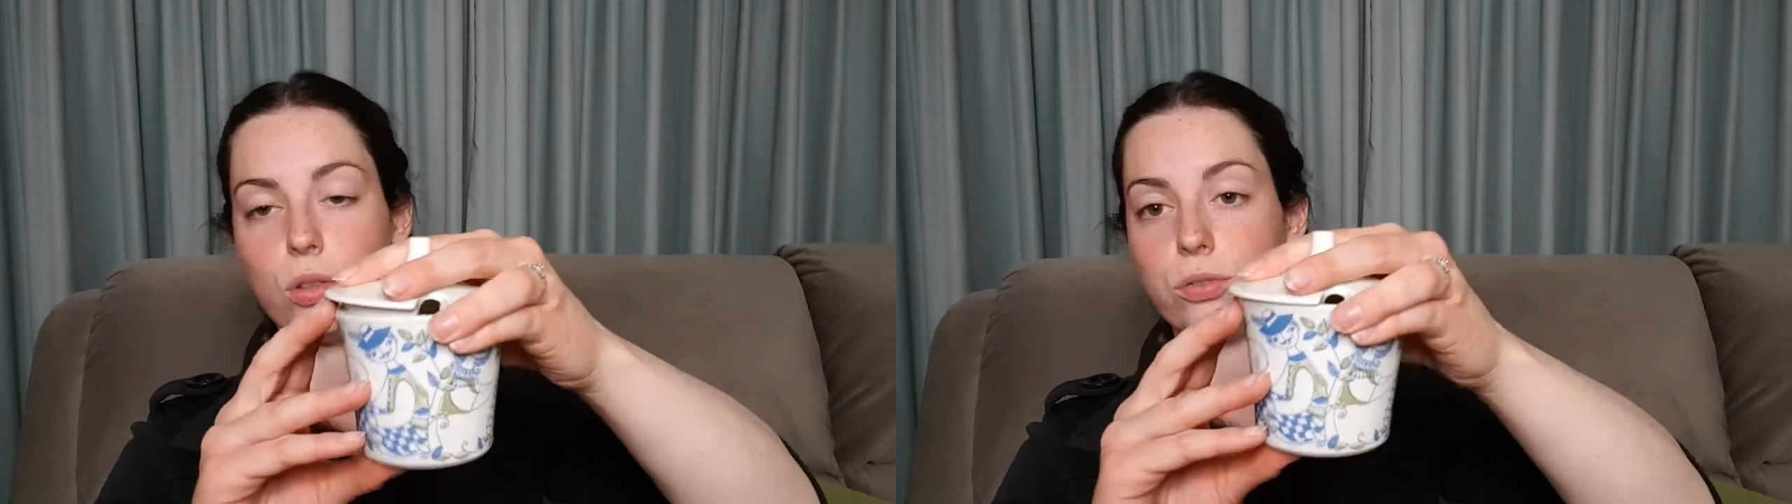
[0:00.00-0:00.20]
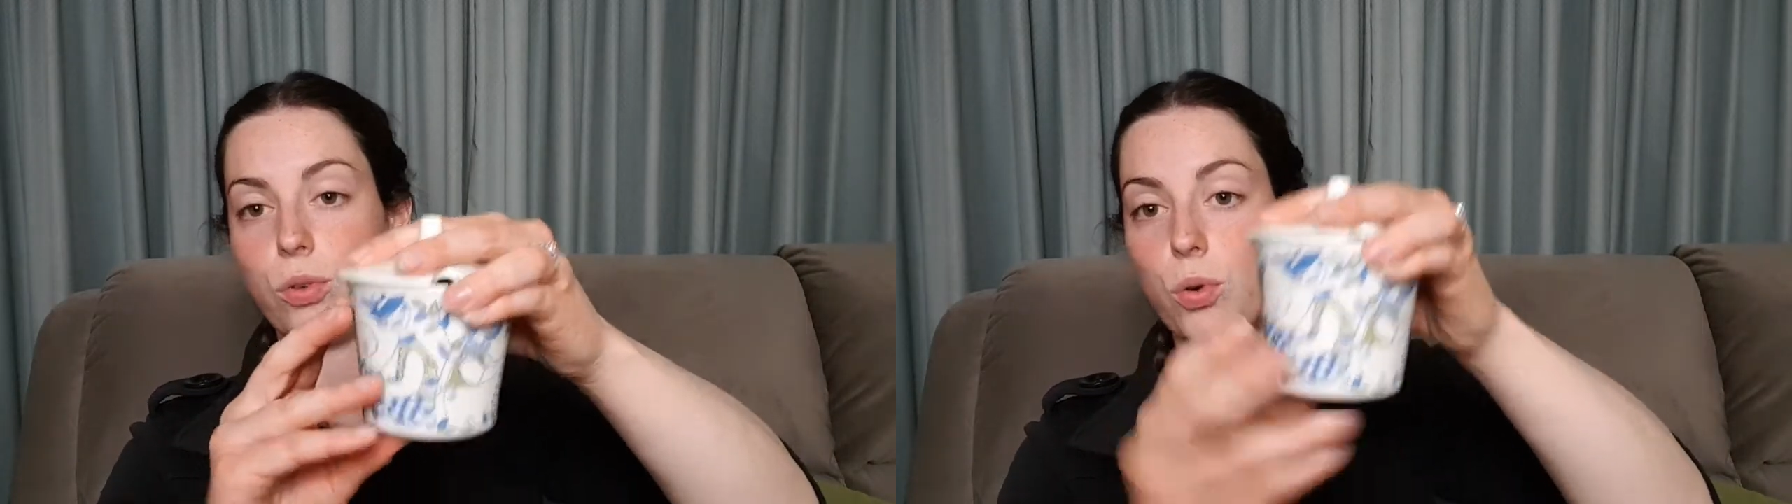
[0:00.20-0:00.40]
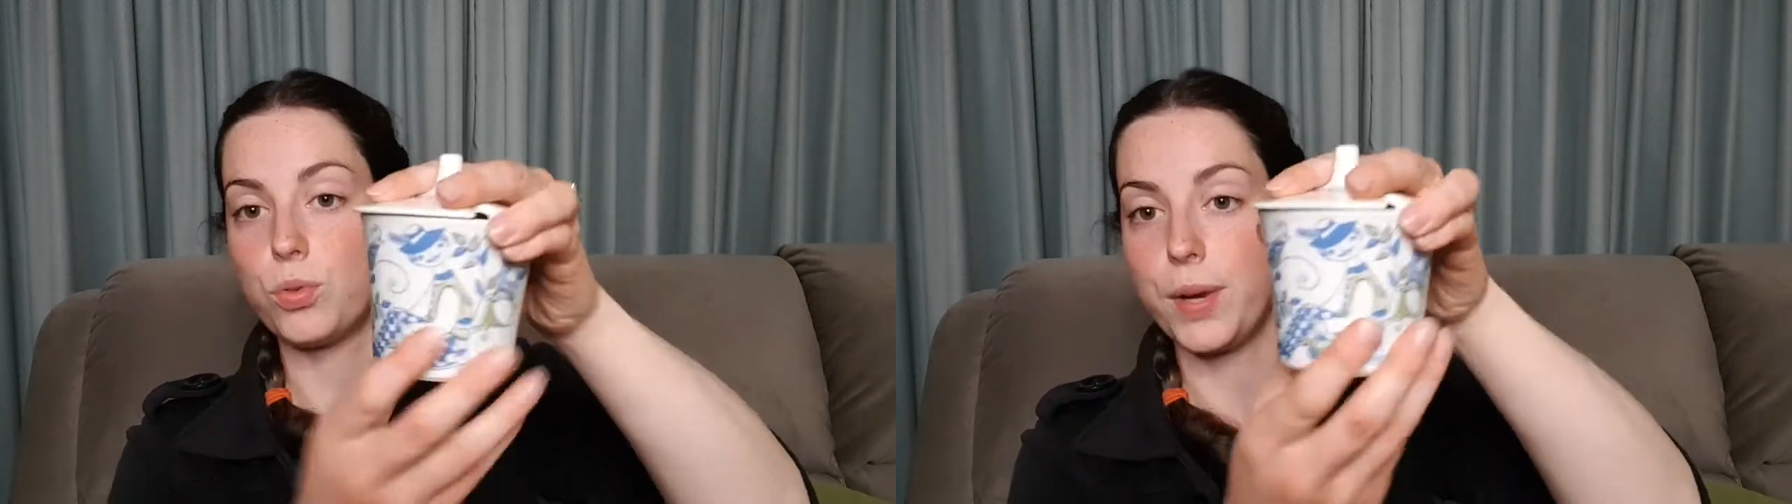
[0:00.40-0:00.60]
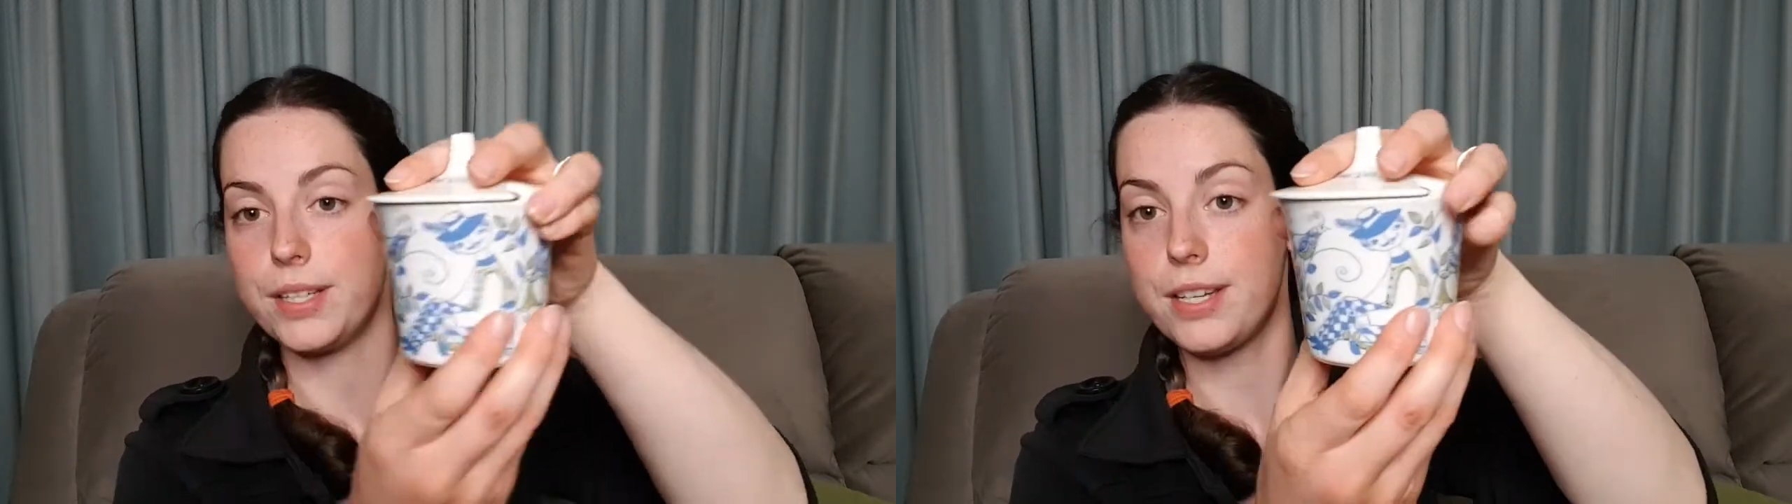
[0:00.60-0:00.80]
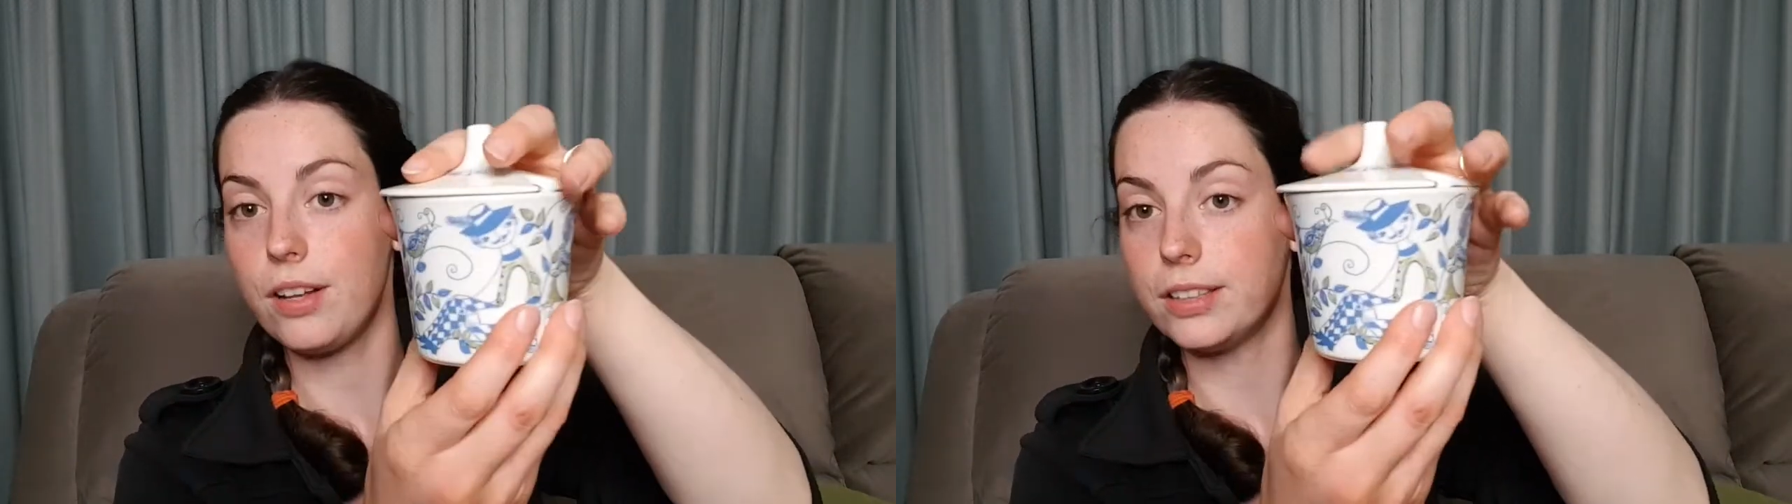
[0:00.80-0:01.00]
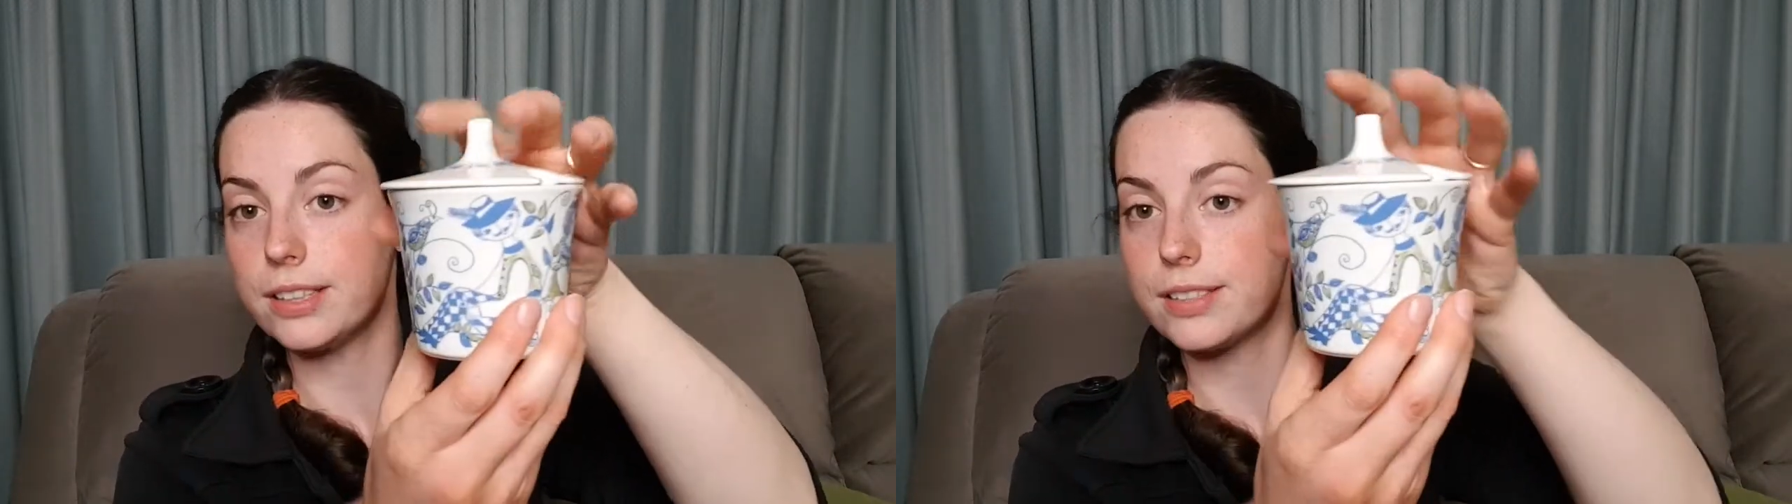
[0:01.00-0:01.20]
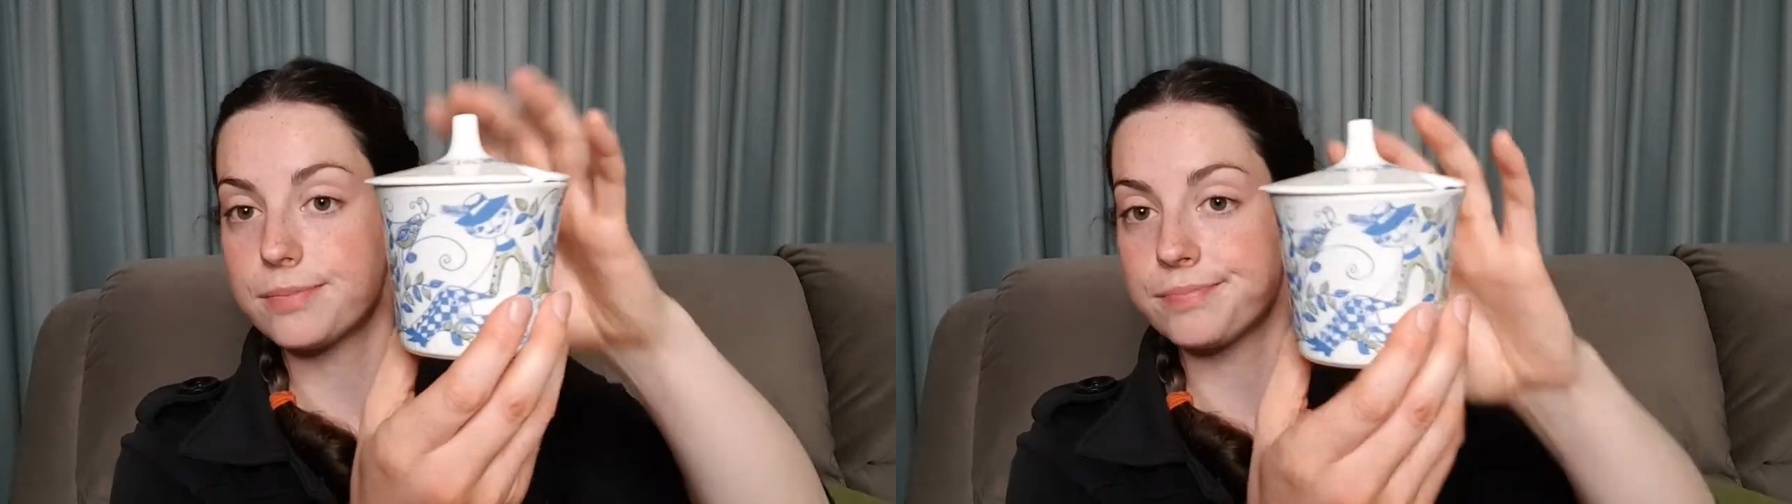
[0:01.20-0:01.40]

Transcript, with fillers: for $20.